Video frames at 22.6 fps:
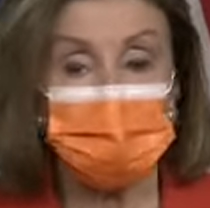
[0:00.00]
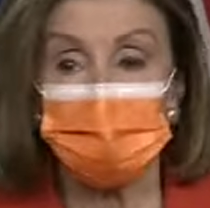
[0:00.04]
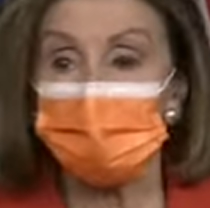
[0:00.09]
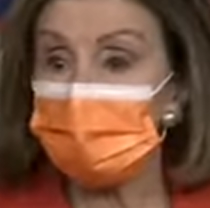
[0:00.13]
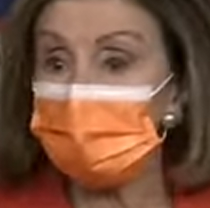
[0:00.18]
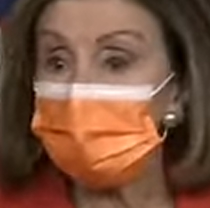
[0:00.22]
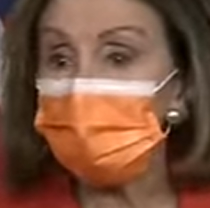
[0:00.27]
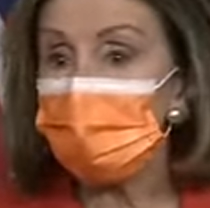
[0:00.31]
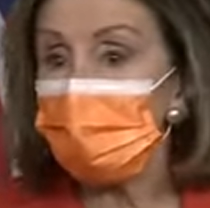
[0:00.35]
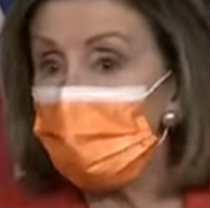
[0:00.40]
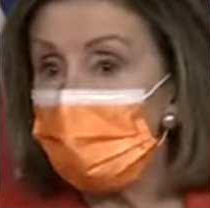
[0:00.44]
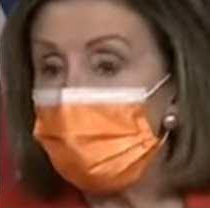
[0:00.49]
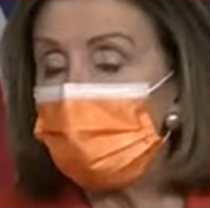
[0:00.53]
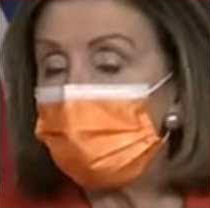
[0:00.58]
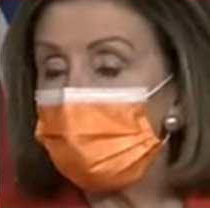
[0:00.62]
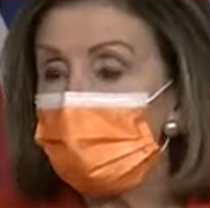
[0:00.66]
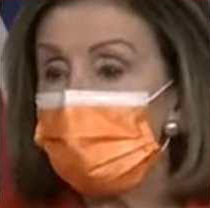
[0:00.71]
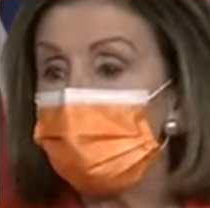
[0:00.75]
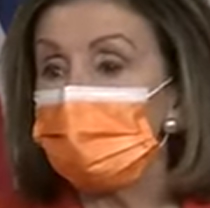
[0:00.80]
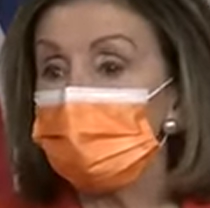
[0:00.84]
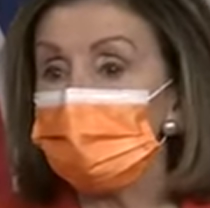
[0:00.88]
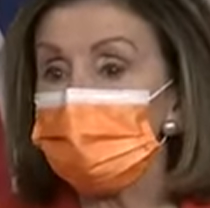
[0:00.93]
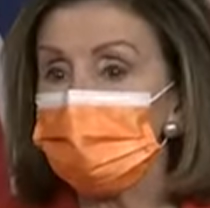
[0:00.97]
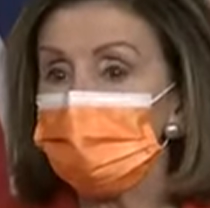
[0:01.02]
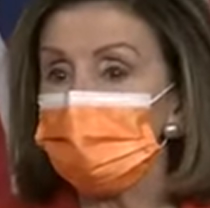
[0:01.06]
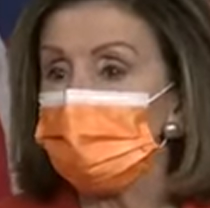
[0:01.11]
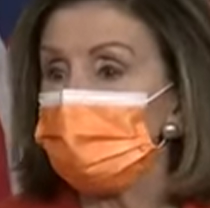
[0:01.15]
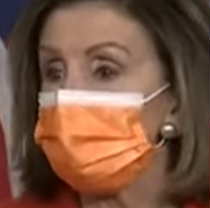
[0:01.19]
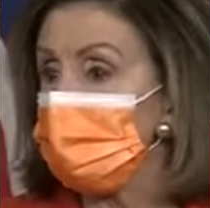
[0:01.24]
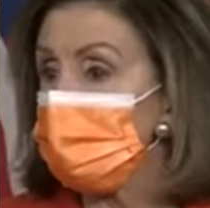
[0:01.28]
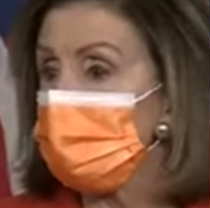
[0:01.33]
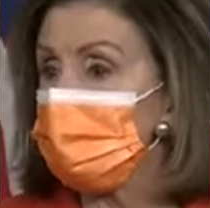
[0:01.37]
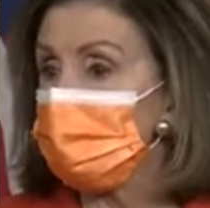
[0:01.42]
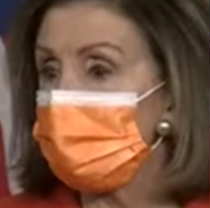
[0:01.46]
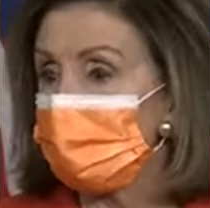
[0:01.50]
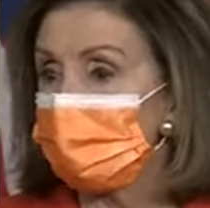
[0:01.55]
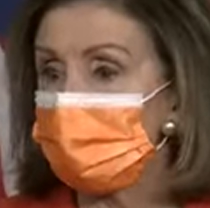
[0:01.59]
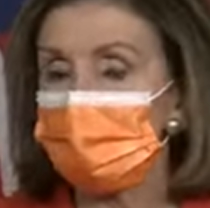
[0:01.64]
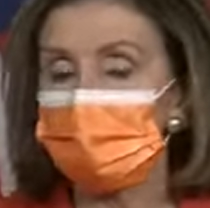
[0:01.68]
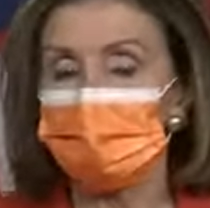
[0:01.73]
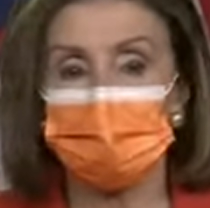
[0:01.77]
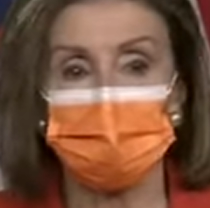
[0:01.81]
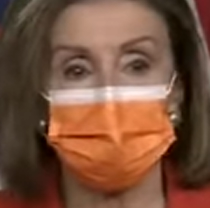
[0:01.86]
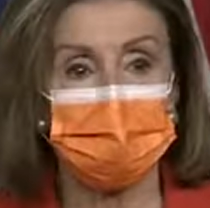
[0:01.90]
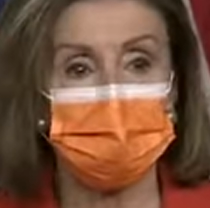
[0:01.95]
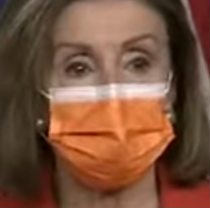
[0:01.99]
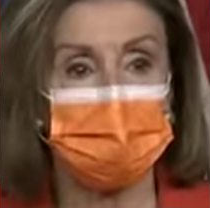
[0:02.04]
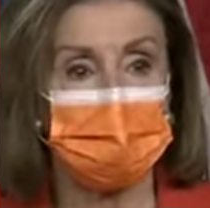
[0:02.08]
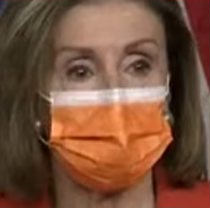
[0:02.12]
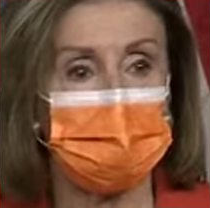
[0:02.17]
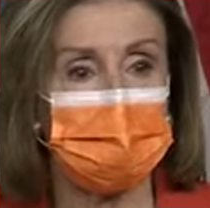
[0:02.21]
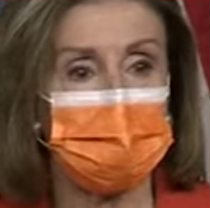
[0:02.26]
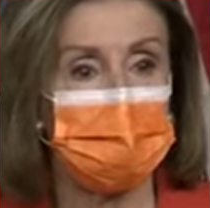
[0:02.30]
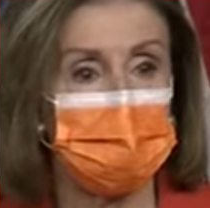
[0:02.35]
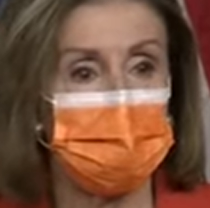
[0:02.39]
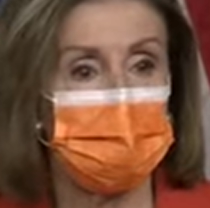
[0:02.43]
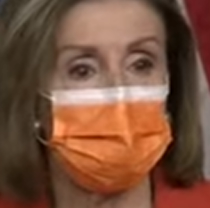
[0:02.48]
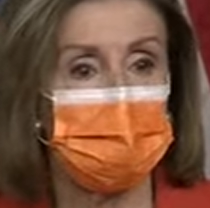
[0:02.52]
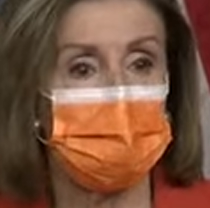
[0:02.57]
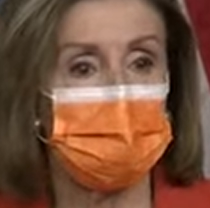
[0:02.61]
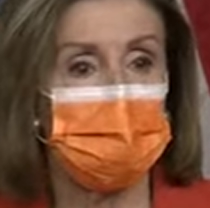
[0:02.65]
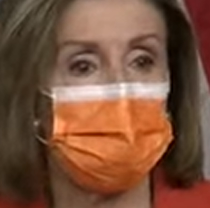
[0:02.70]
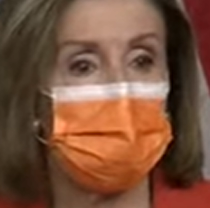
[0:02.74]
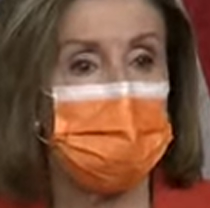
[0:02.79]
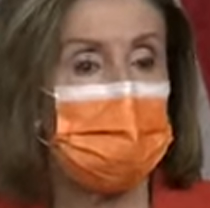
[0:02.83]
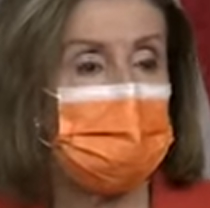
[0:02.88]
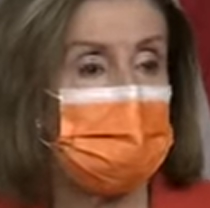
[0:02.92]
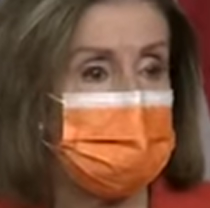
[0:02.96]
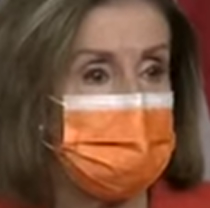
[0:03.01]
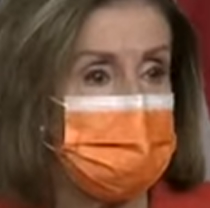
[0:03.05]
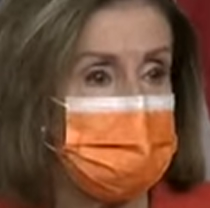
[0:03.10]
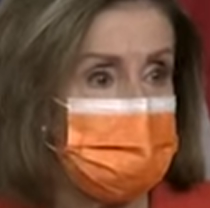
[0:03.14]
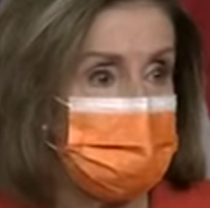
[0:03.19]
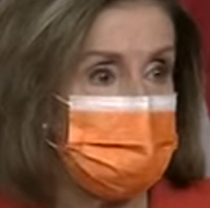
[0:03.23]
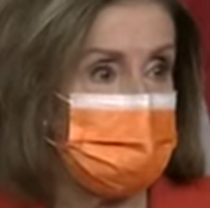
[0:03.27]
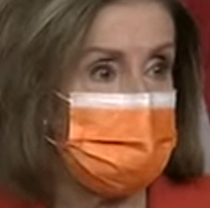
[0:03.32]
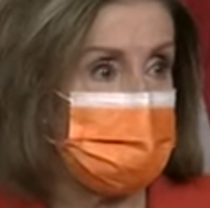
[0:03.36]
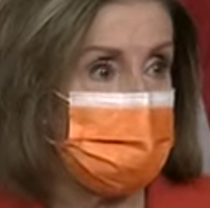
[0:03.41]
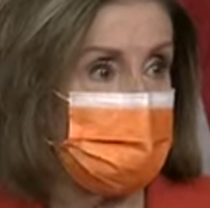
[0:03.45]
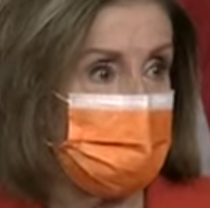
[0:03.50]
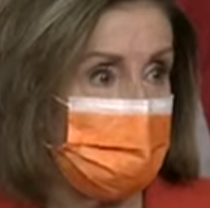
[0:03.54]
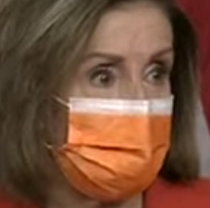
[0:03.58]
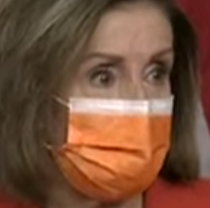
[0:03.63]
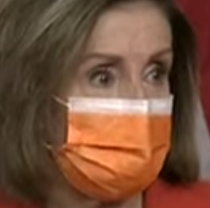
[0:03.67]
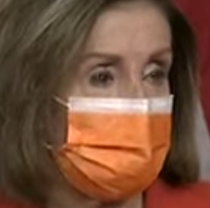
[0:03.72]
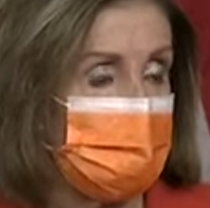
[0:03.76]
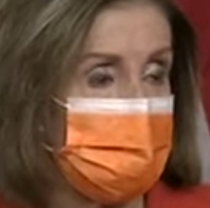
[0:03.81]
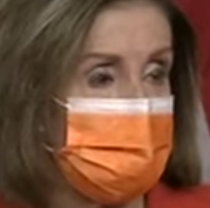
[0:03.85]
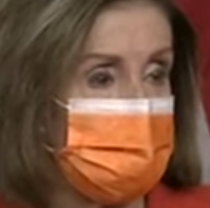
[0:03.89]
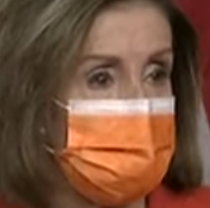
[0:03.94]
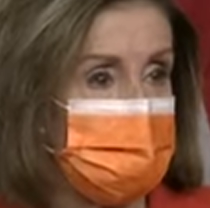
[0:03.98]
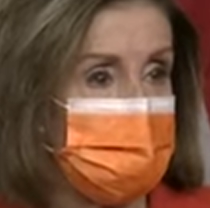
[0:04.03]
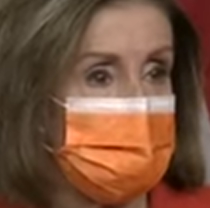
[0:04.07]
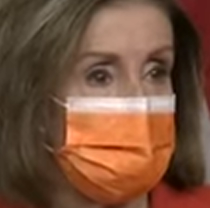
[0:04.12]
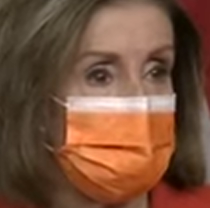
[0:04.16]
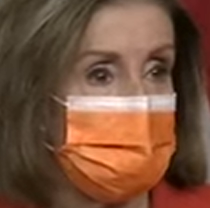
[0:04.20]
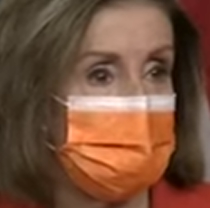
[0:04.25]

They've all had to do a background check. Why shouldn't others?